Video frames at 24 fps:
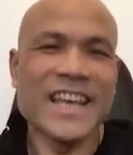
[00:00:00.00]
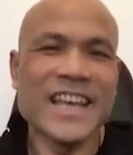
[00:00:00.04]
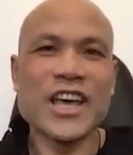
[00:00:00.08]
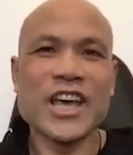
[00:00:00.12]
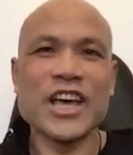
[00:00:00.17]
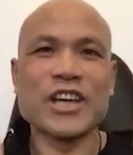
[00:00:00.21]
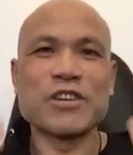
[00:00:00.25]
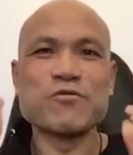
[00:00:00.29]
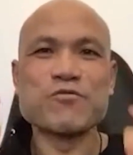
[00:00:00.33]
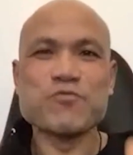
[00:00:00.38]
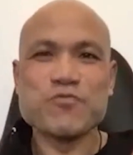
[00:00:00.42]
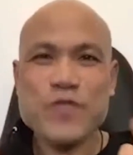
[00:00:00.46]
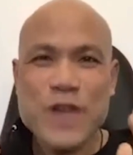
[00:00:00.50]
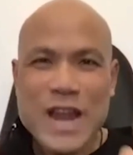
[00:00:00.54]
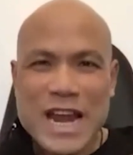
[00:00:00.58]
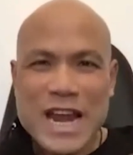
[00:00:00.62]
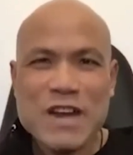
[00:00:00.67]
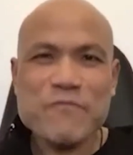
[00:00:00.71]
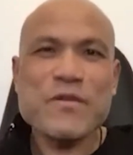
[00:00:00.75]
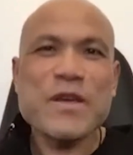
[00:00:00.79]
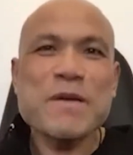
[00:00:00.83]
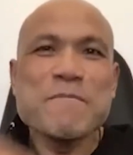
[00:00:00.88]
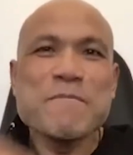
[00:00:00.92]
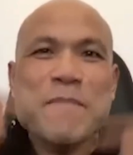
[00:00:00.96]
it really
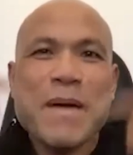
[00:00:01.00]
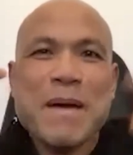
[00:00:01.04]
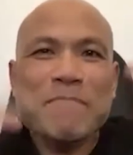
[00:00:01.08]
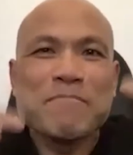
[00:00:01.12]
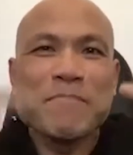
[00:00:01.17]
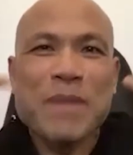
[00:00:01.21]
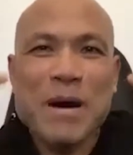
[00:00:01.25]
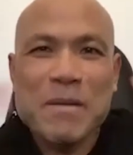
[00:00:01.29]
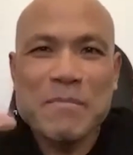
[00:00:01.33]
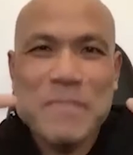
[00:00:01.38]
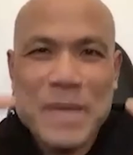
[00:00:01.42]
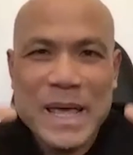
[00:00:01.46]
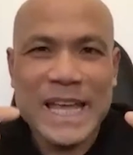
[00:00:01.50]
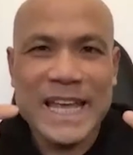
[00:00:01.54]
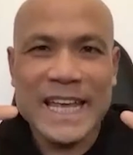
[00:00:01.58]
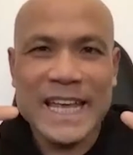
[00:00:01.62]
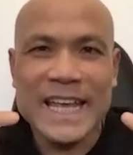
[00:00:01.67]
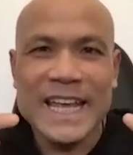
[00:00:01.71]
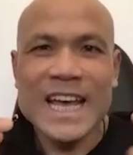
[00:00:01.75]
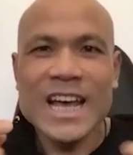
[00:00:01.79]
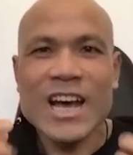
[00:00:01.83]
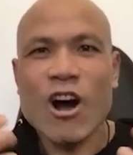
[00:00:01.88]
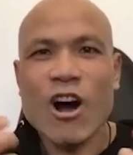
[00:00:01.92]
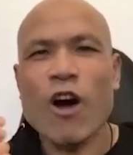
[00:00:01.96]
remember me